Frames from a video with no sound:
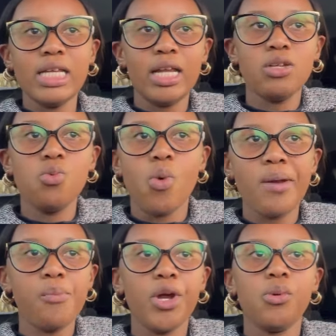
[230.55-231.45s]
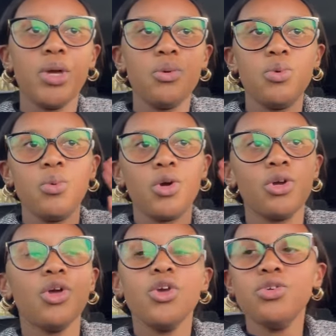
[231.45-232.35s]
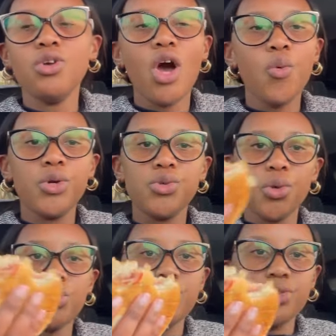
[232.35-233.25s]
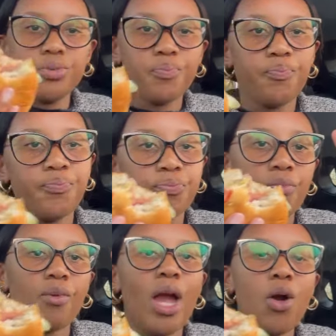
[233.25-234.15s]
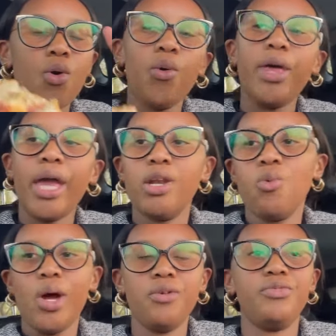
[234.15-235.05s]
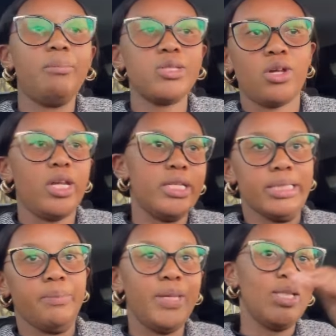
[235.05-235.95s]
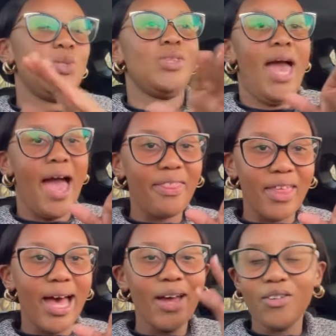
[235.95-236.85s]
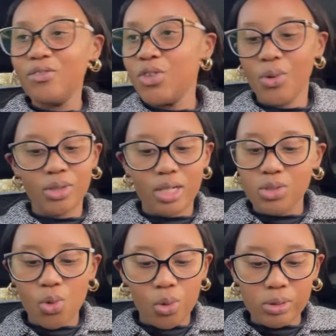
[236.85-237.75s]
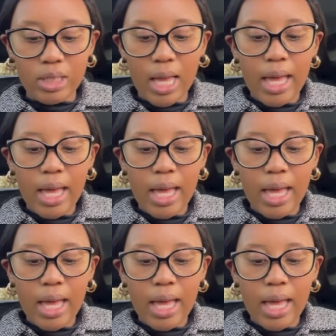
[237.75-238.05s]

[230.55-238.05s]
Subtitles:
And at one point when we were, you know how when roads are going and one of them is gonna disappear into the other, I don't even know what that is called.